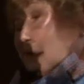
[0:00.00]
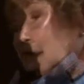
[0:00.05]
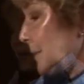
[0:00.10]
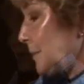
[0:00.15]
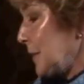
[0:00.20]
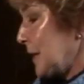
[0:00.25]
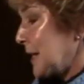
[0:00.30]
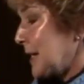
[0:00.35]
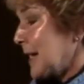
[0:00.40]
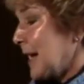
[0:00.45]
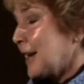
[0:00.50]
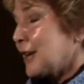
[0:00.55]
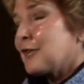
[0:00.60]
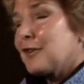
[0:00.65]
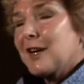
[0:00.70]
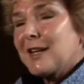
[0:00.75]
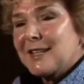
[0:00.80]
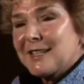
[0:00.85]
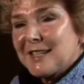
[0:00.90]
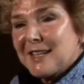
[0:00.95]
But he had a
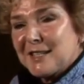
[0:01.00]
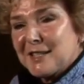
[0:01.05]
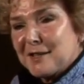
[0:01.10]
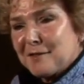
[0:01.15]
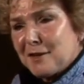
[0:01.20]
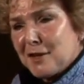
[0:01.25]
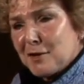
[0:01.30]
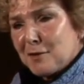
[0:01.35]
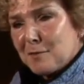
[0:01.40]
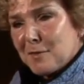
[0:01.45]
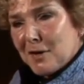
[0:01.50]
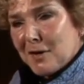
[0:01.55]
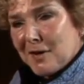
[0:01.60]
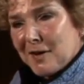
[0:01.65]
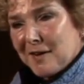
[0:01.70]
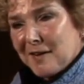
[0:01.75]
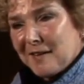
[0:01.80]
great sense of humor.